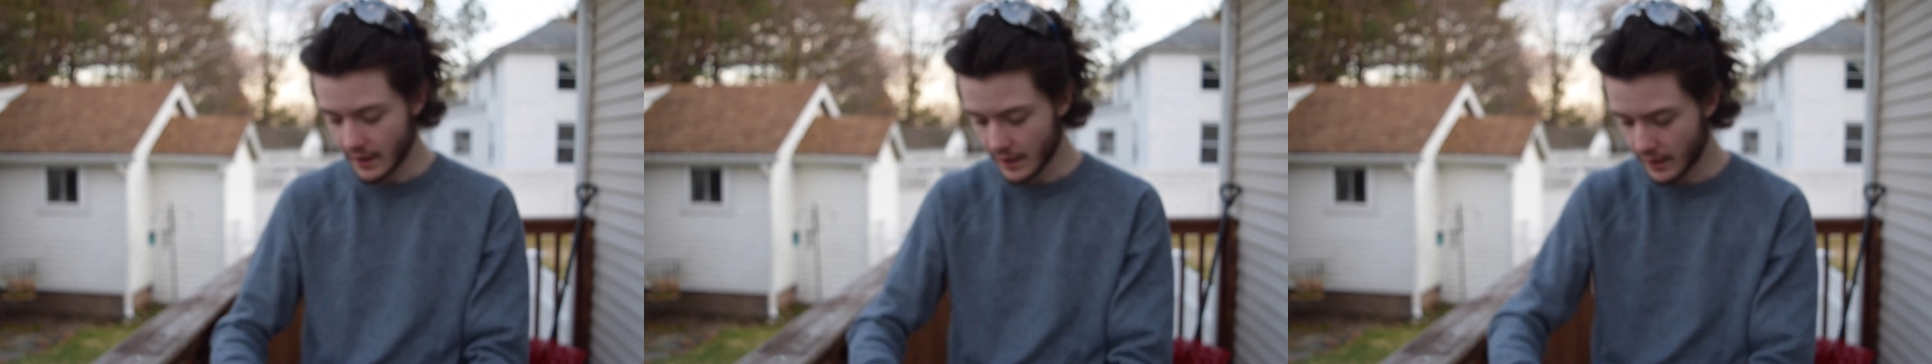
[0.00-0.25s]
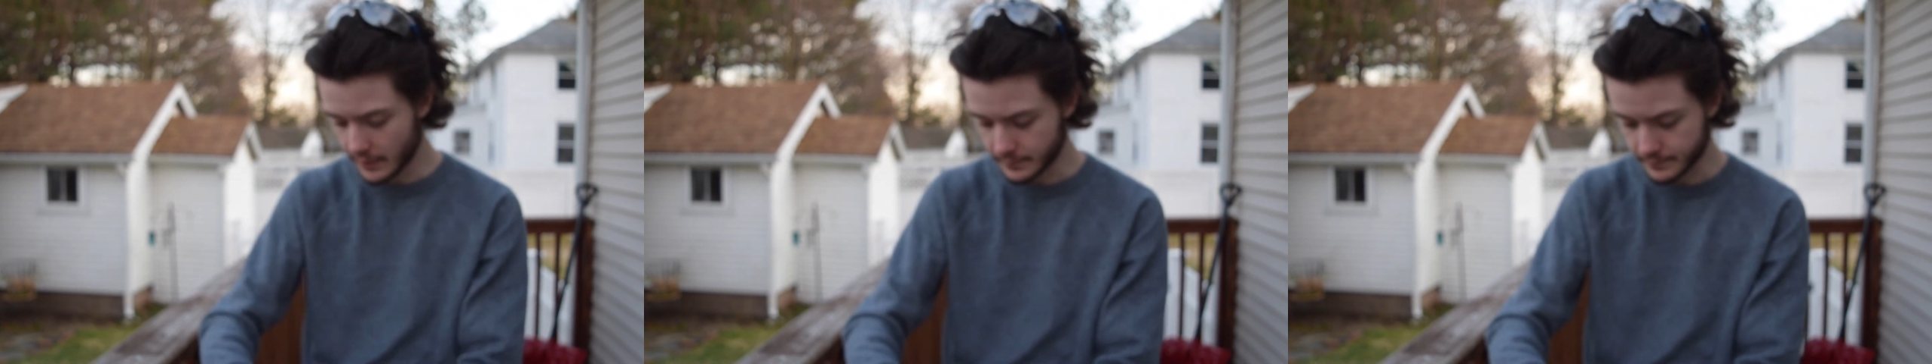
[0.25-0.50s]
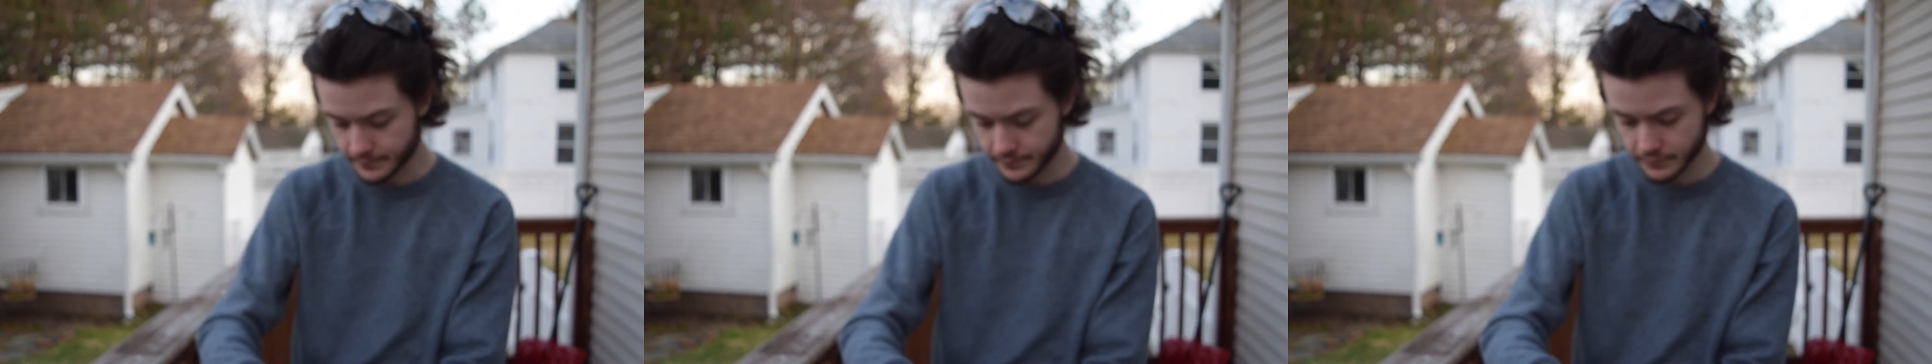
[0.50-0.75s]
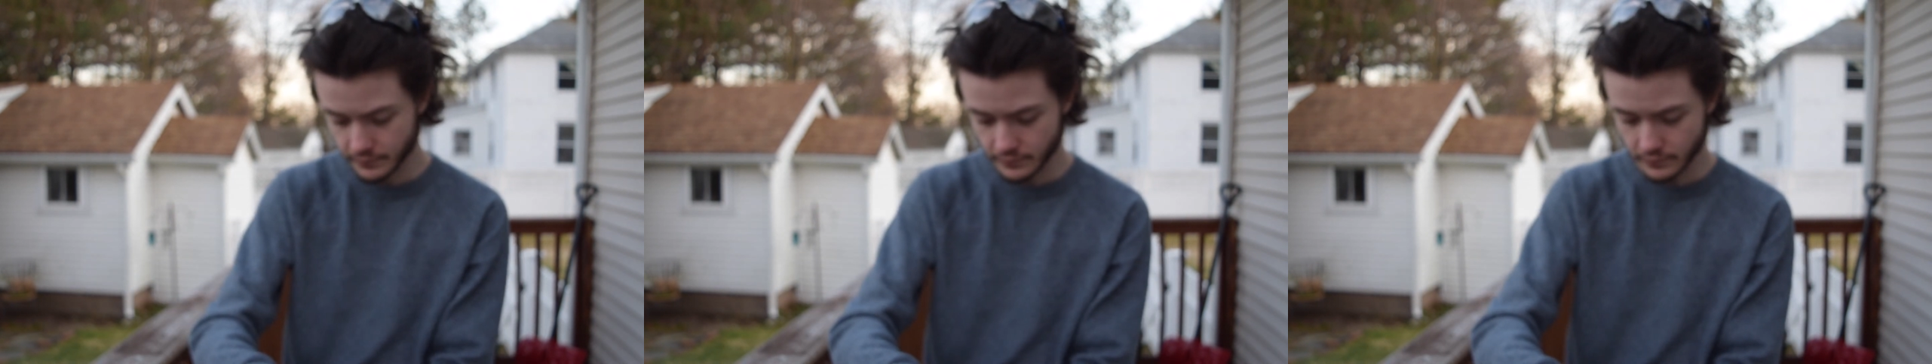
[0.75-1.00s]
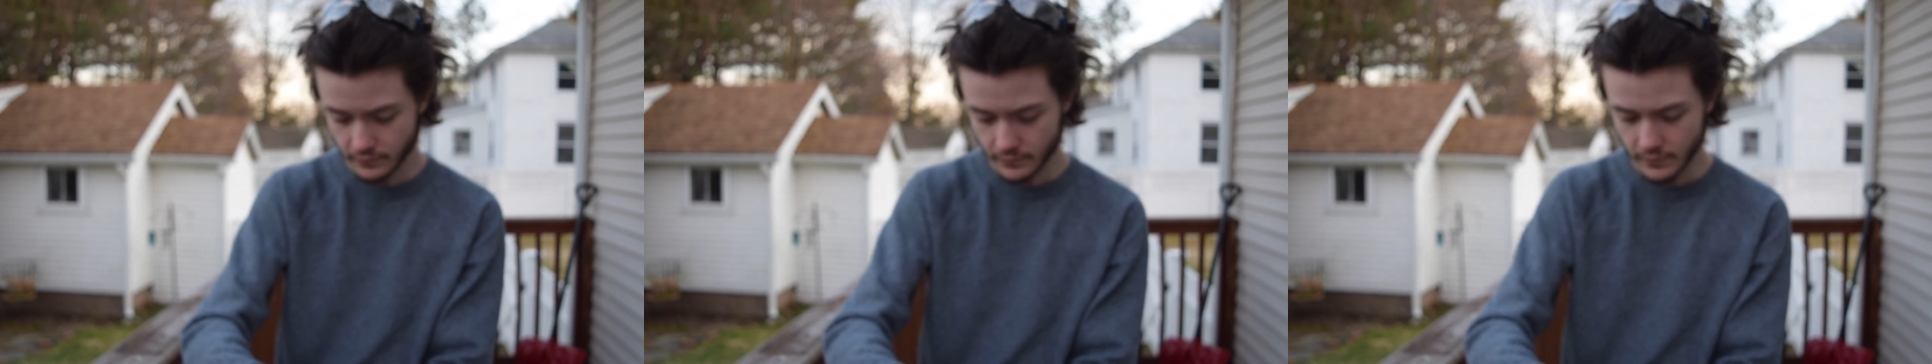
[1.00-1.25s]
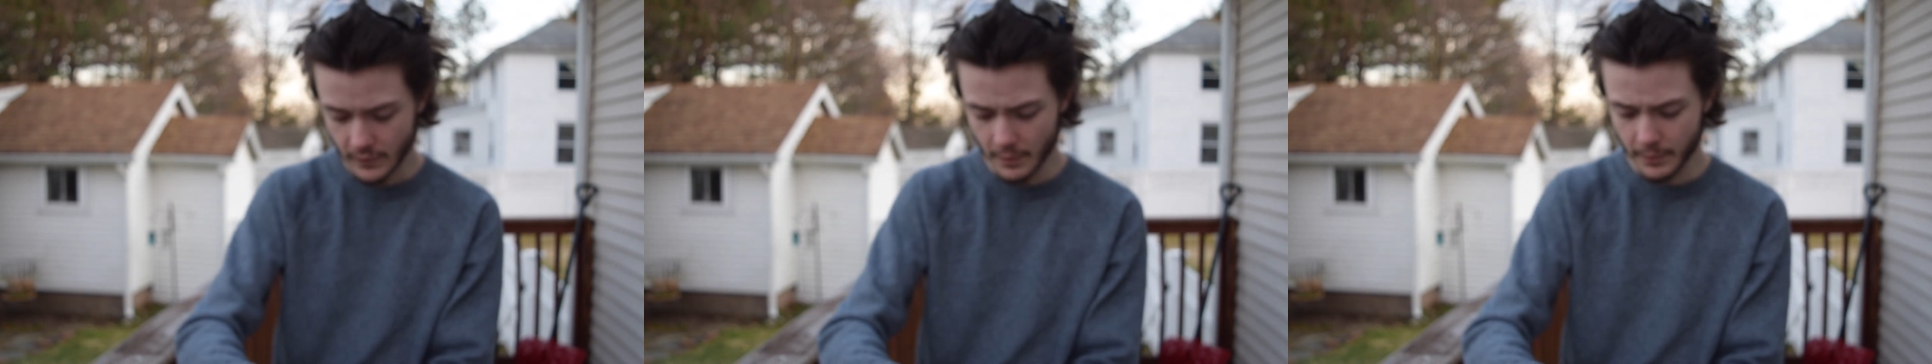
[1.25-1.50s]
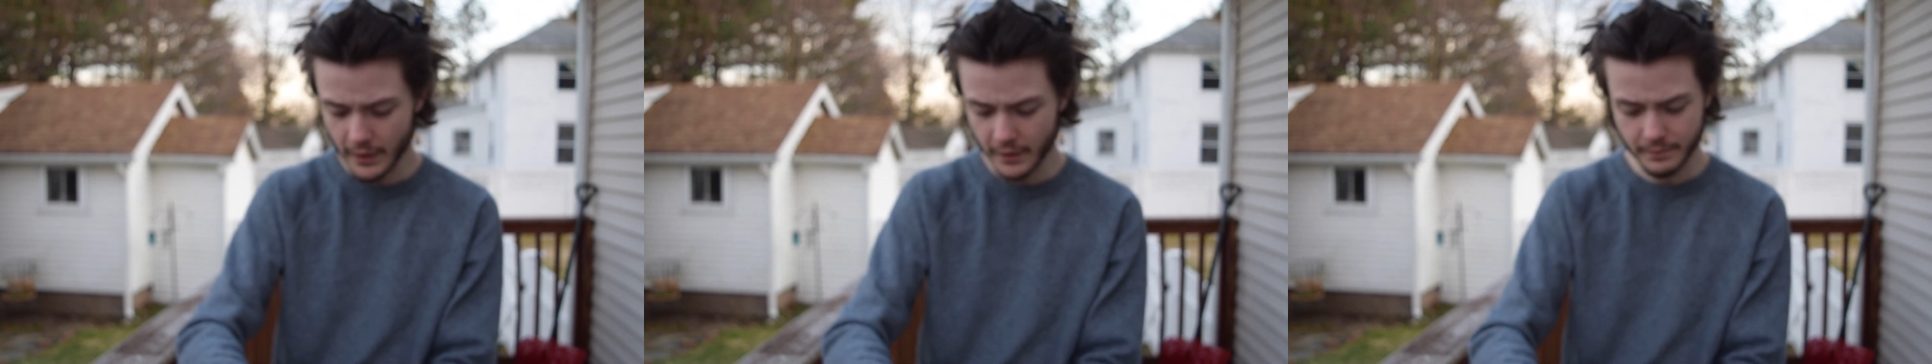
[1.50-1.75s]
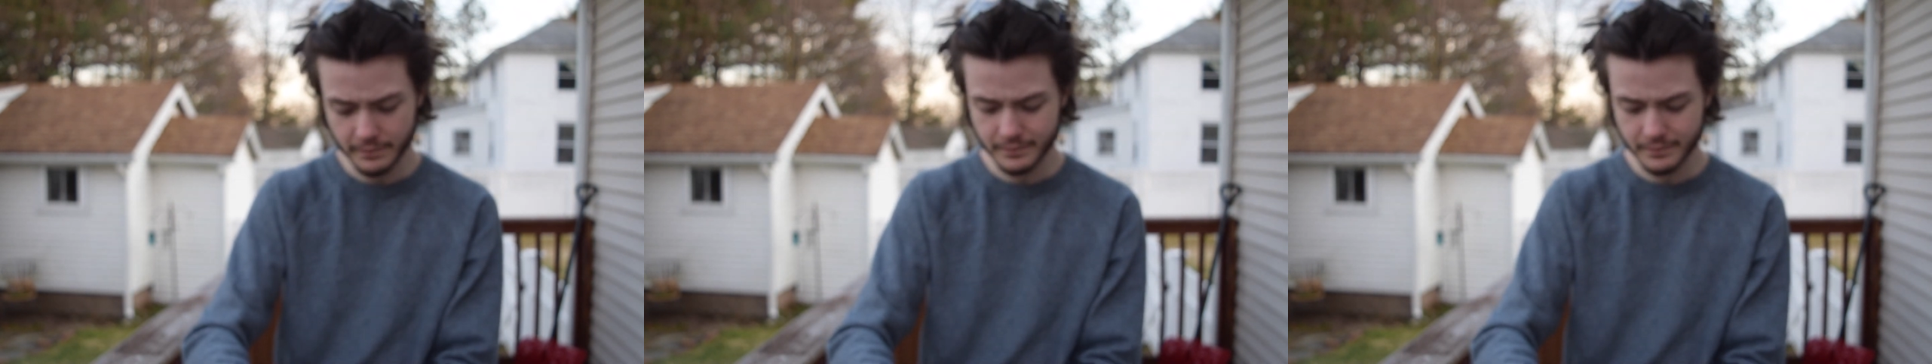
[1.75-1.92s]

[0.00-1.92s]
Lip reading: But